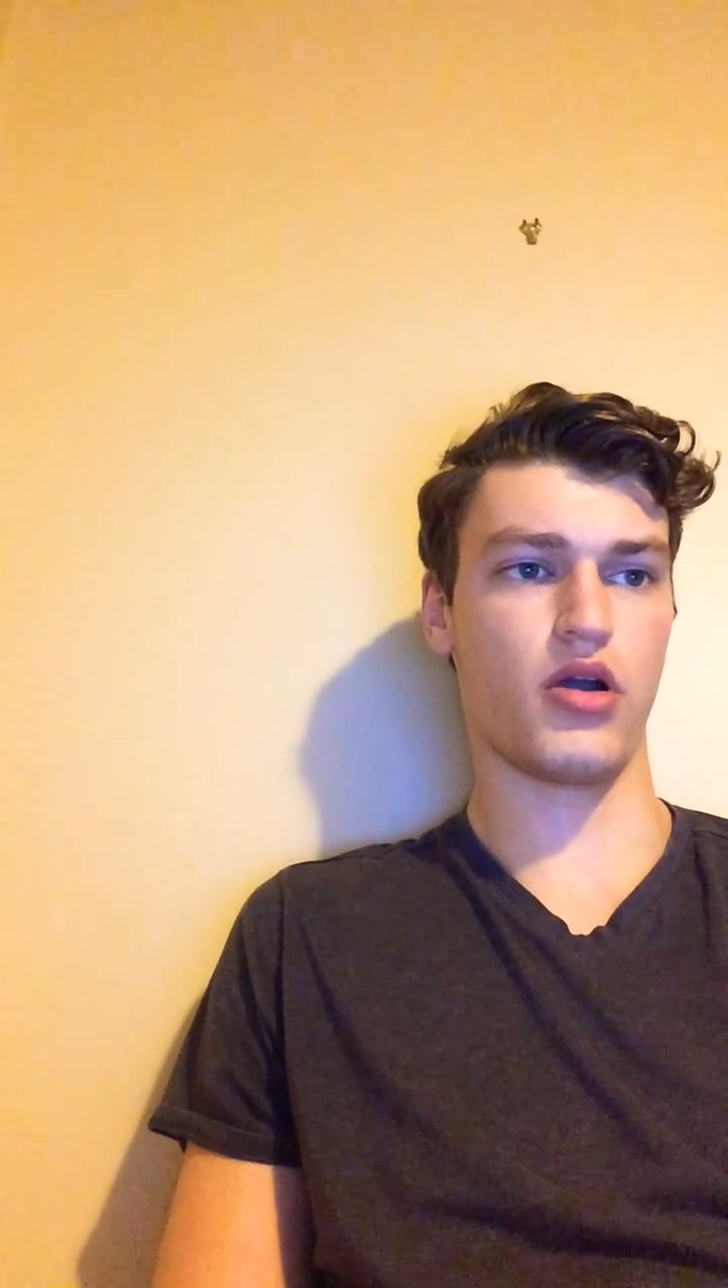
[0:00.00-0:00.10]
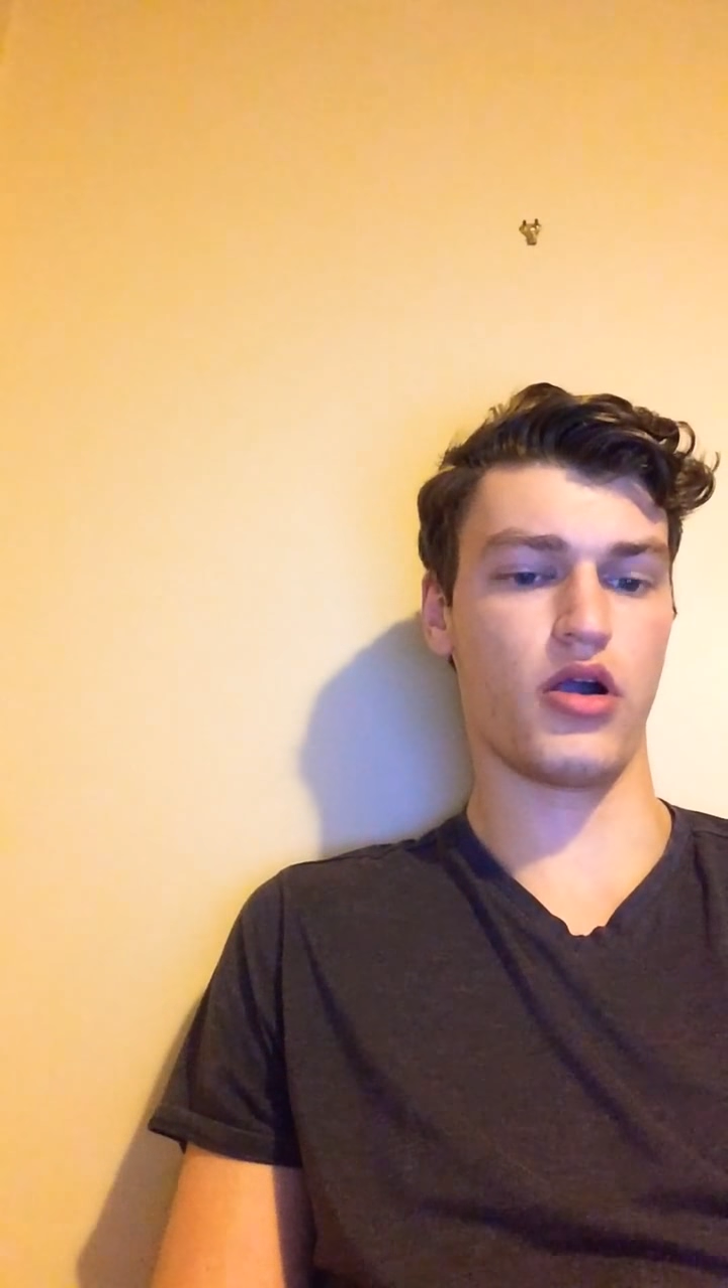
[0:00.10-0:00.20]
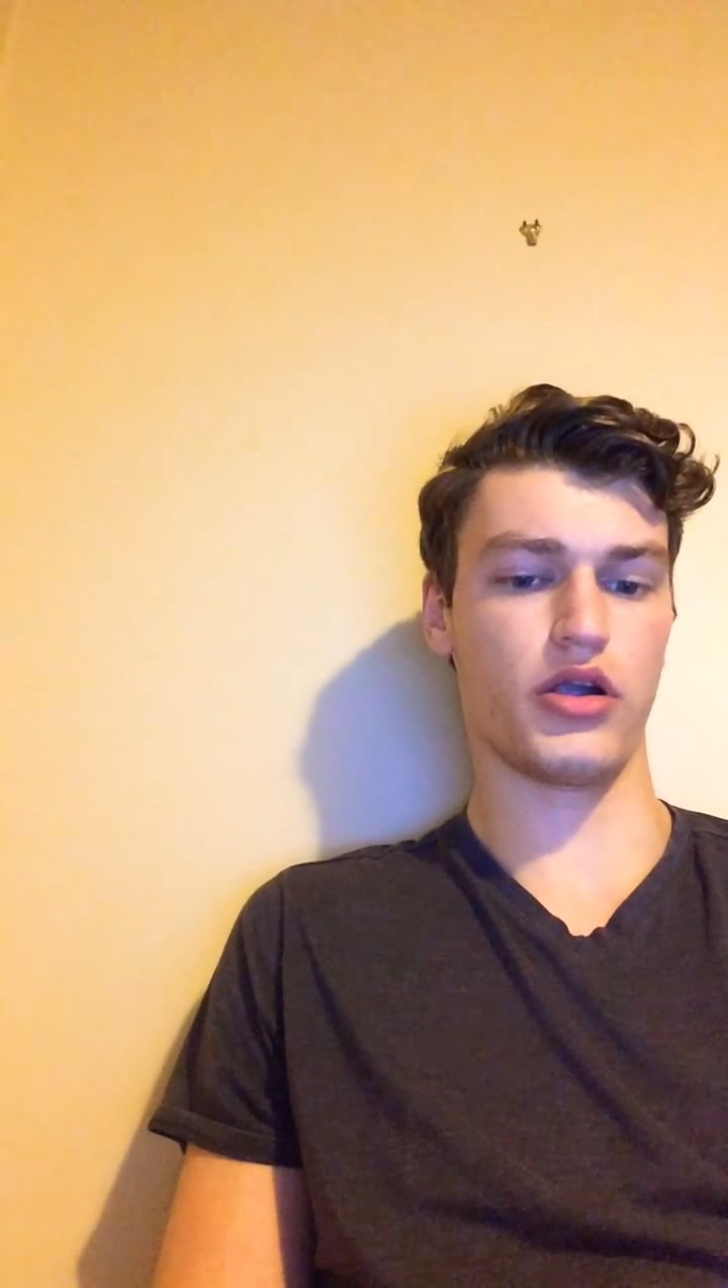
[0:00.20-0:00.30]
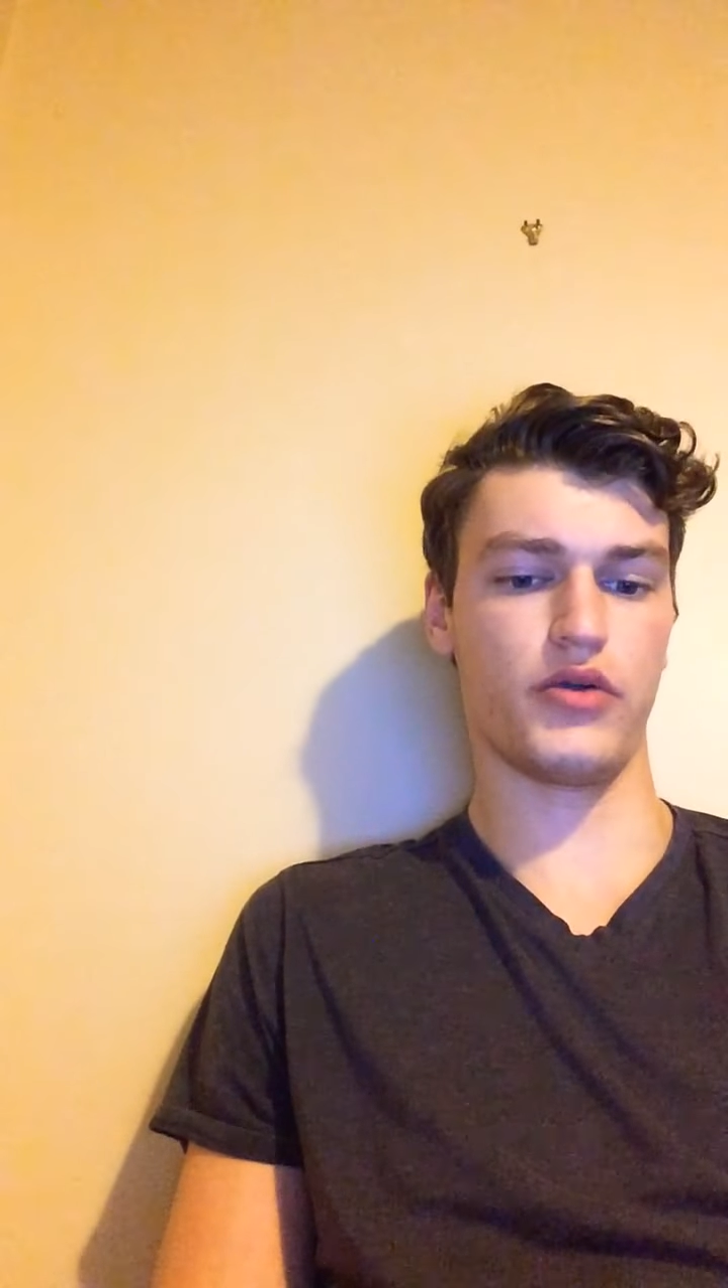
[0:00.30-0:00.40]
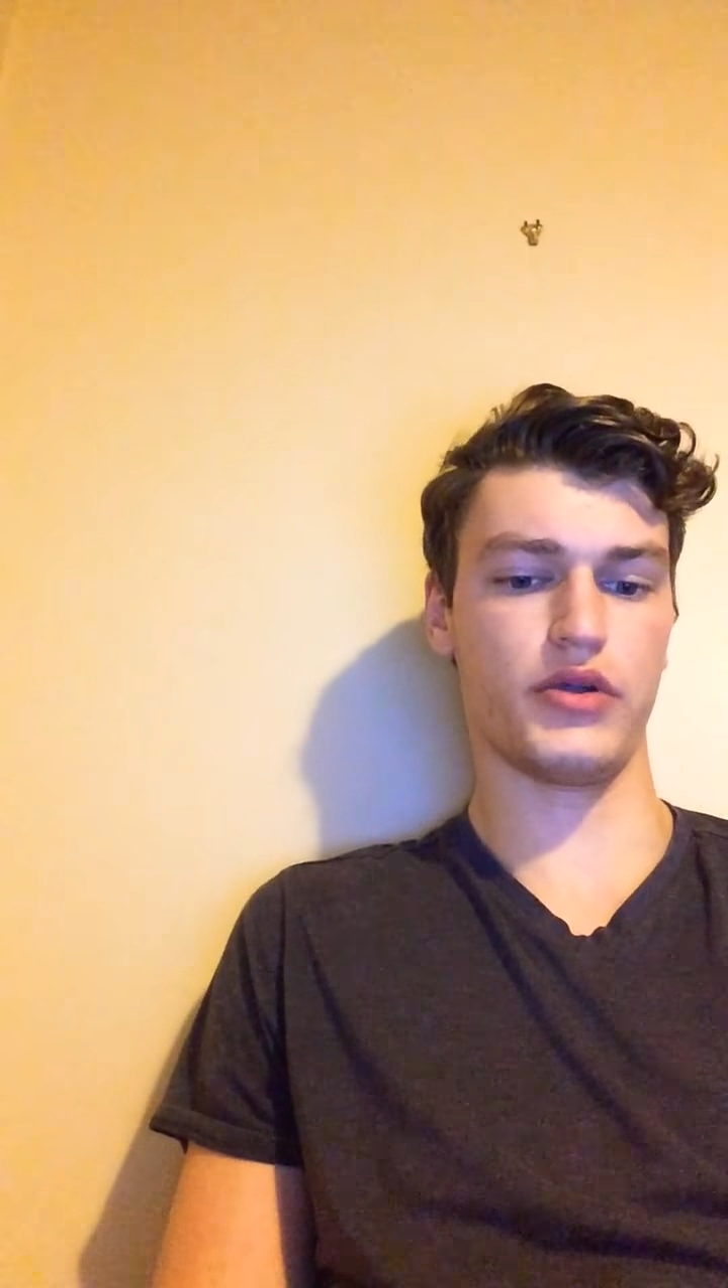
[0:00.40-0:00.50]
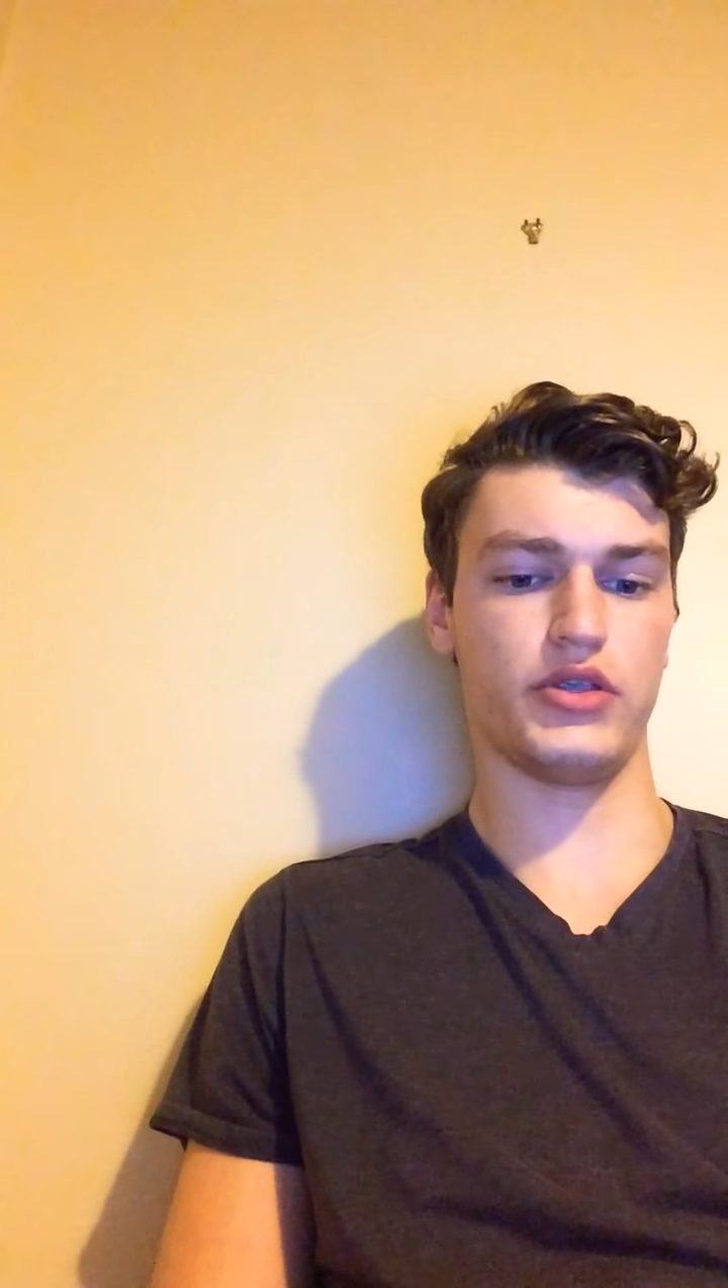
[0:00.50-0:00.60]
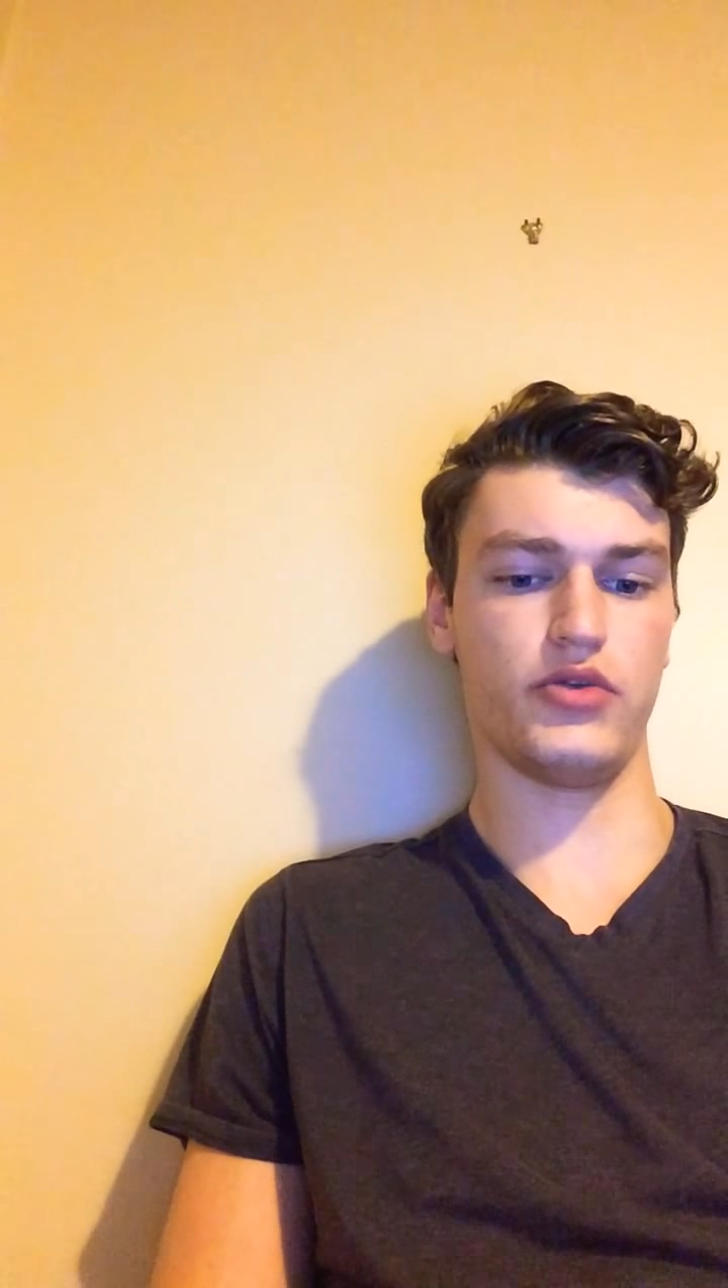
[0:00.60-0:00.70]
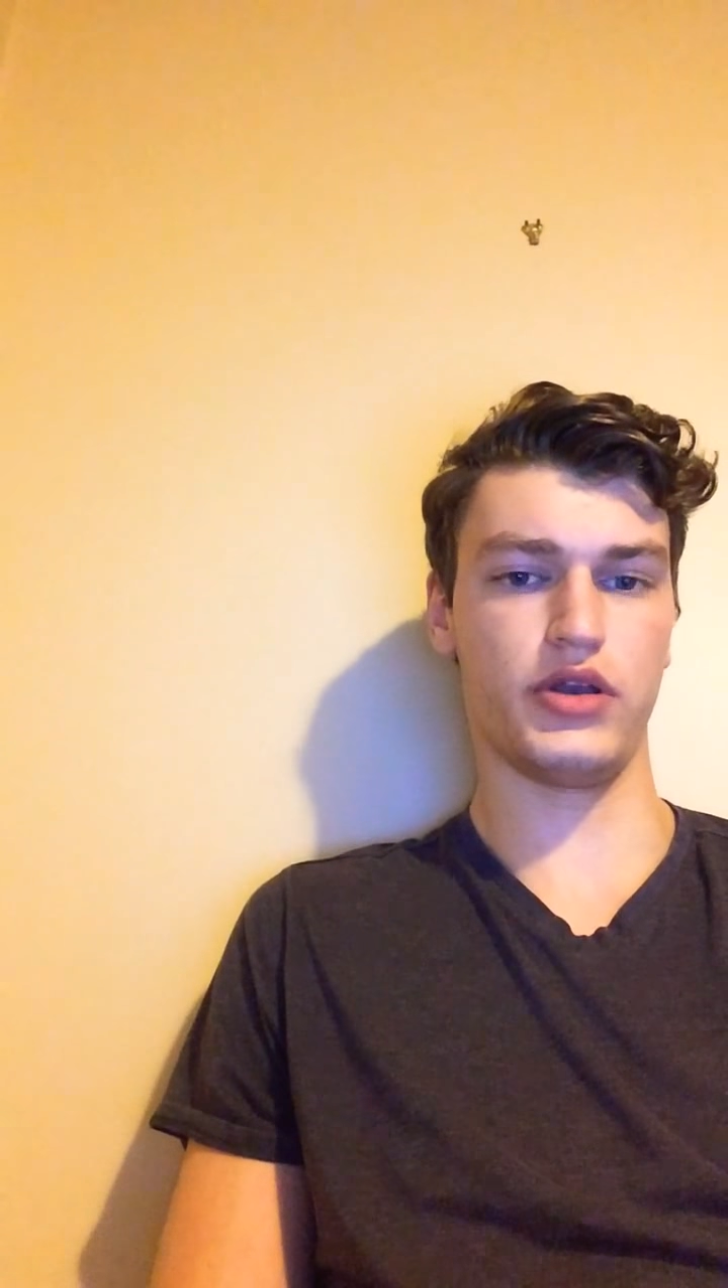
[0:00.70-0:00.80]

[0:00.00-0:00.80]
are going to